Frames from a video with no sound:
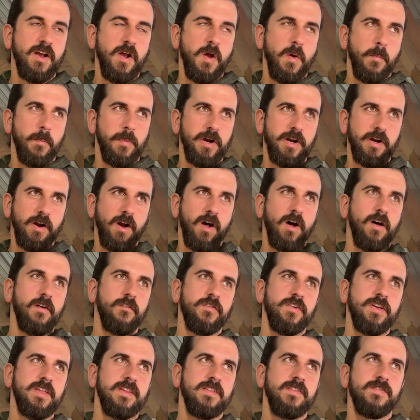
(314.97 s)
but it
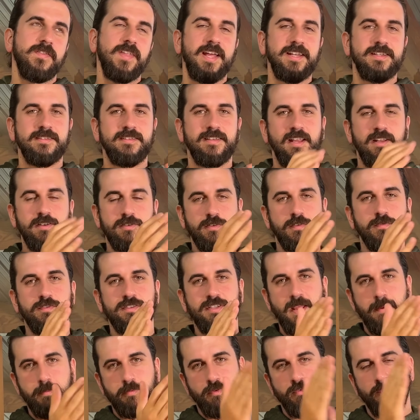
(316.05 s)
often, that sense of
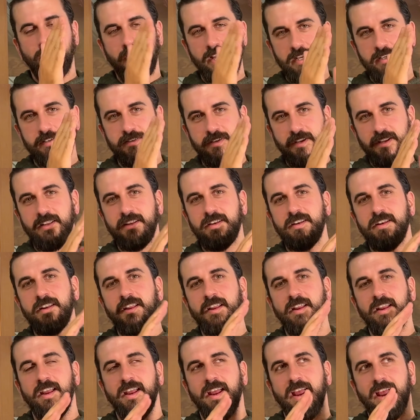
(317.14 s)
separation
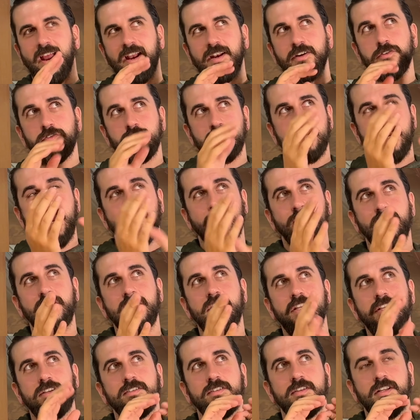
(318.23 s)
and
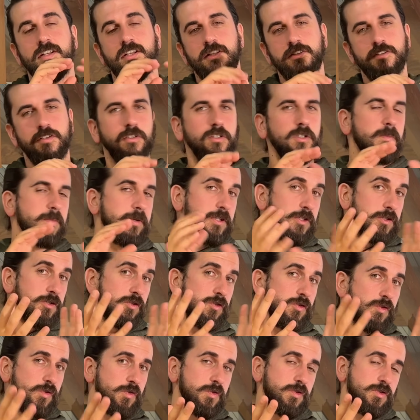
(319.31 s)
definition is a little bit
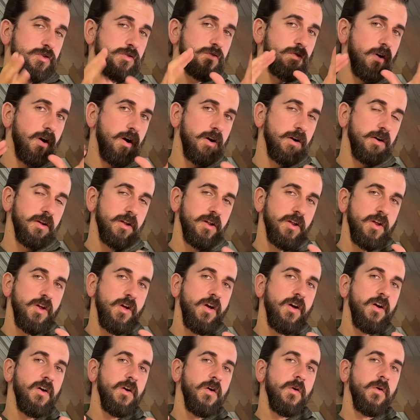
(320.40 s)
too strong.
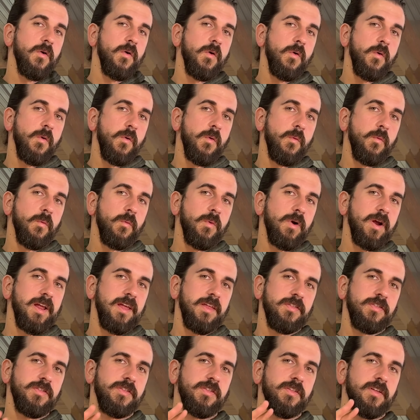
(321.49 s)

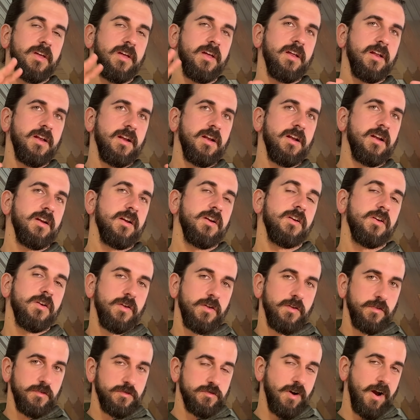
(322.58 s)
With
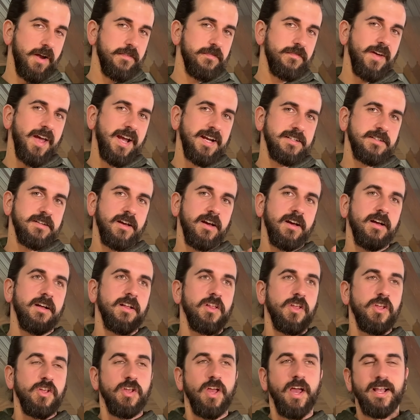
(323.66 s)
Trifecta,
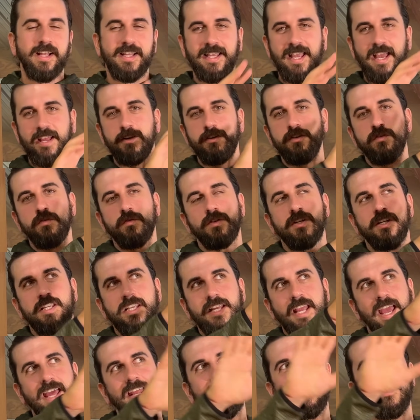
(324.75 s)
again, you
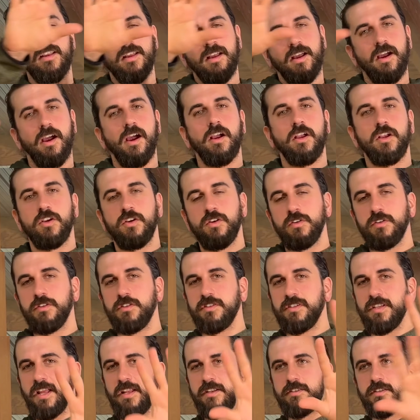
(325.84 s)
get a good
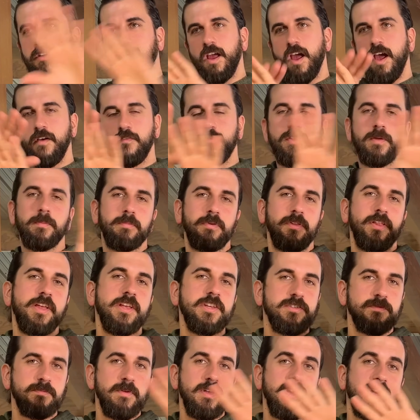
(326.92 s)
sense of the
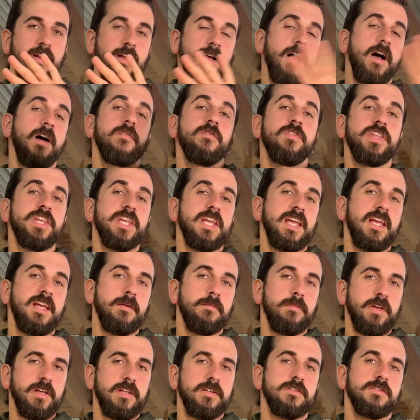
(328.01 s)
placement of the
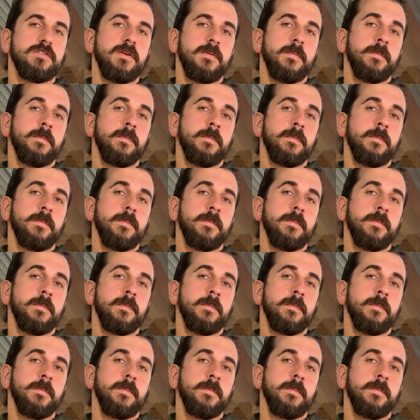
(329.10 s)
image,